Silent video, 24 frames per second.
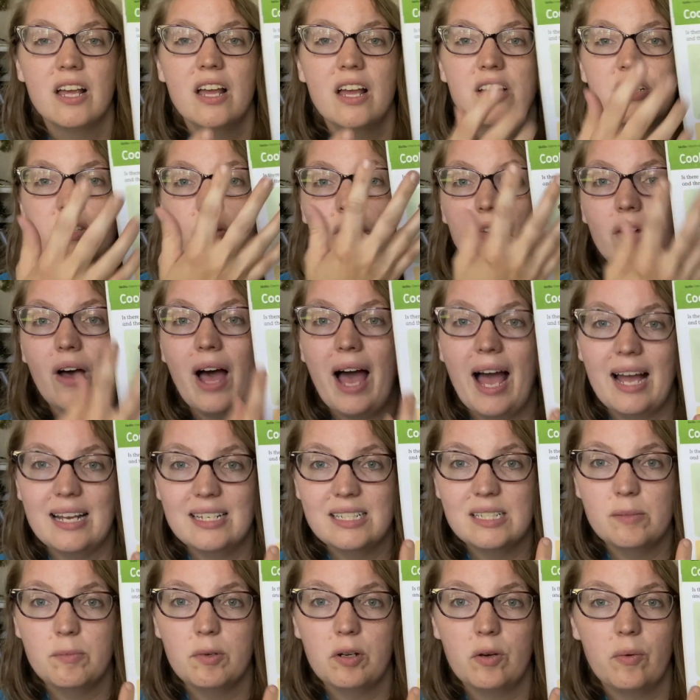So they'll ask
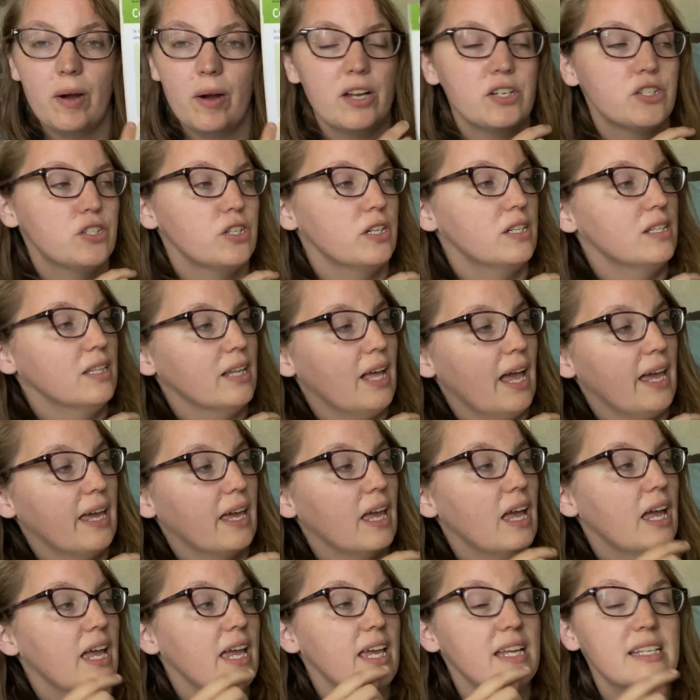them a question like,
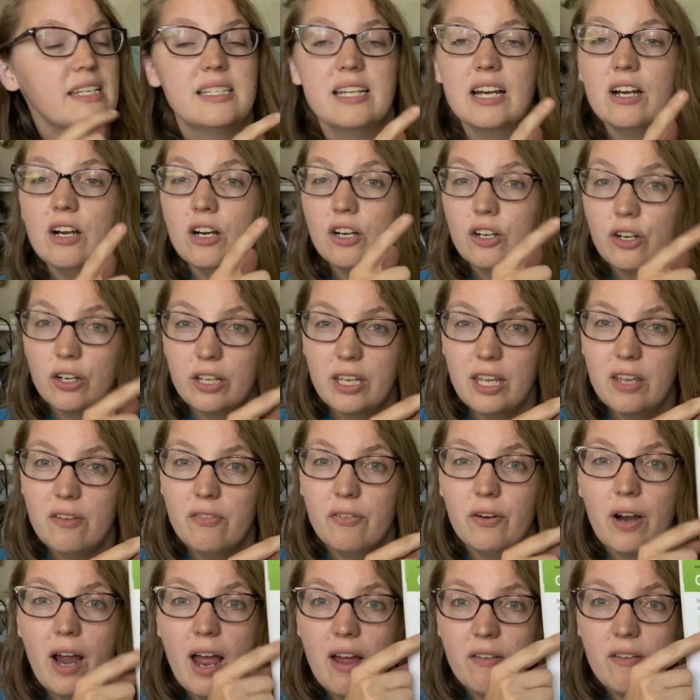is there a cookie
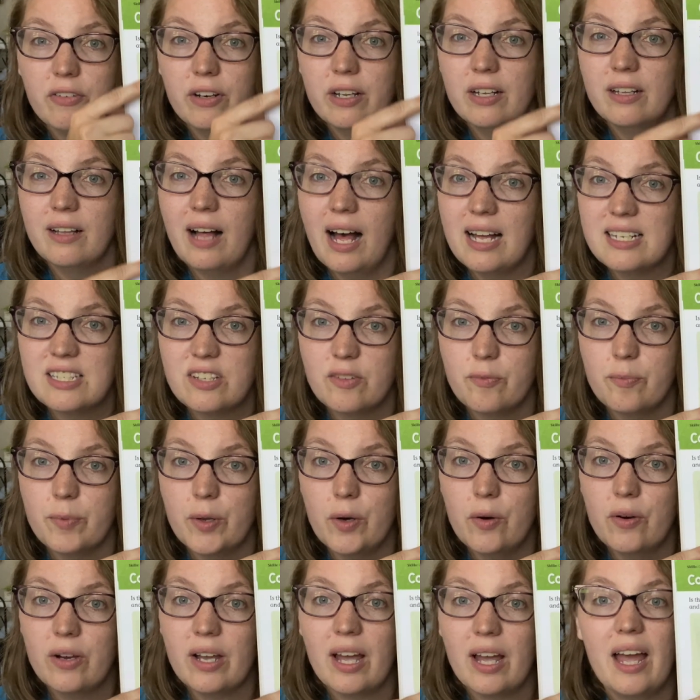for every glass of
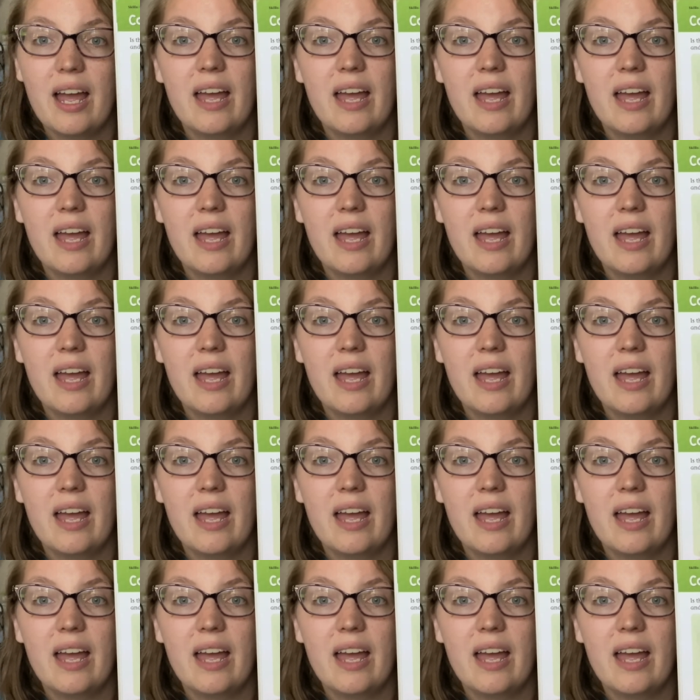milk?